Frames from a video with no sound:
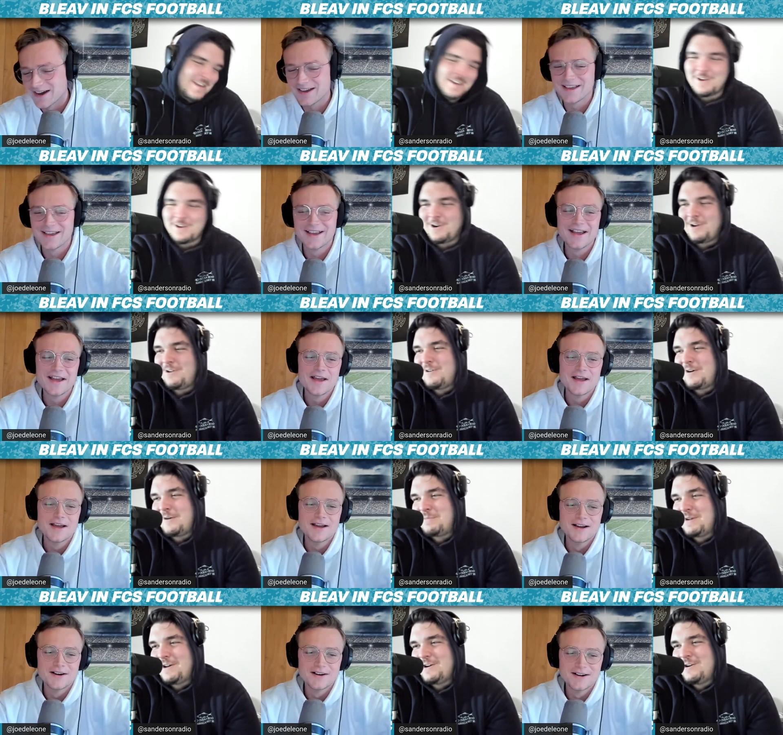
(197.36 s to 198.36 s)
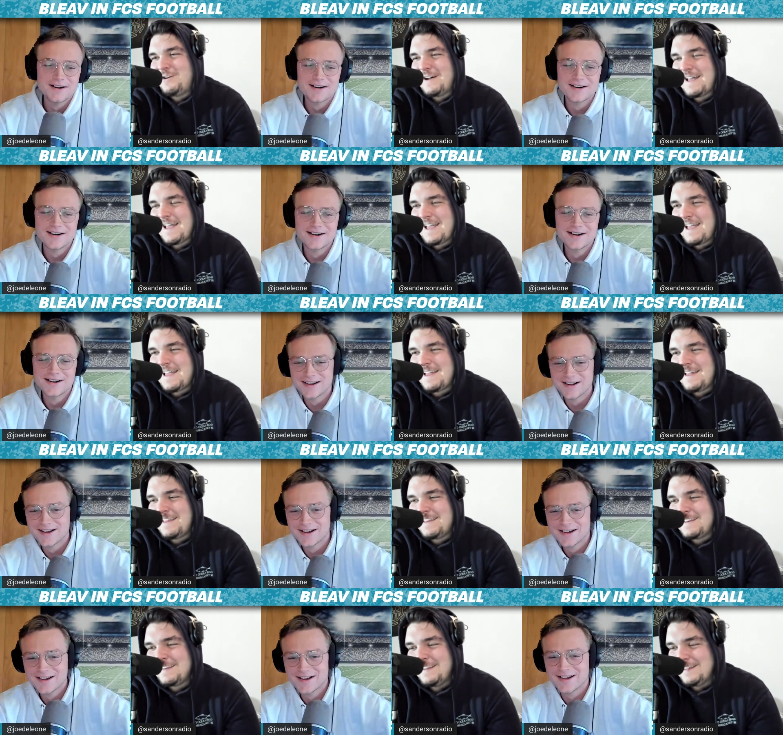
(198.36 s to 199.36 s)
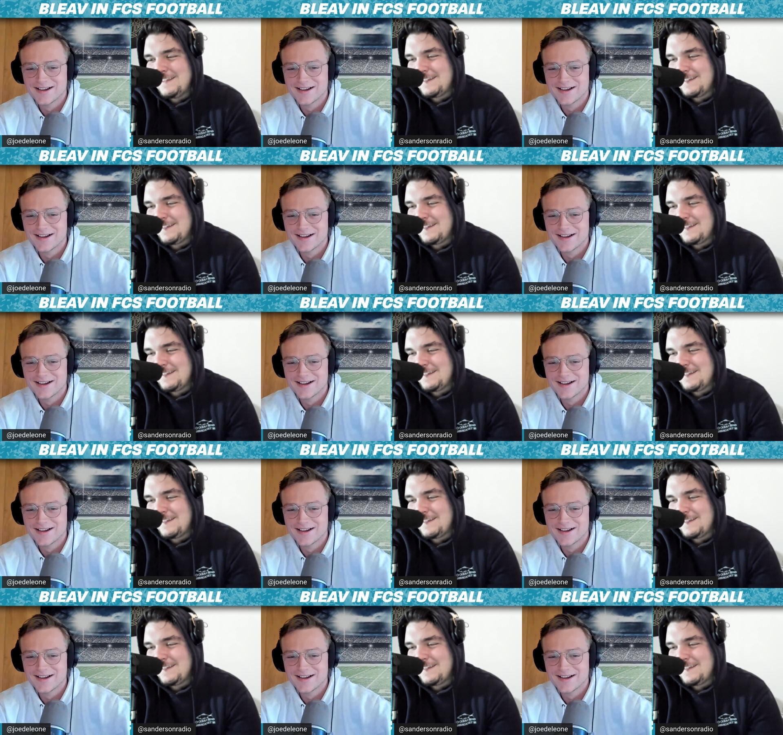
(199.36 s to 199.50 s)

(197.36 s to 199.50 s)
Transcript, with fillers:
Speaker 1: Go a blue a hen.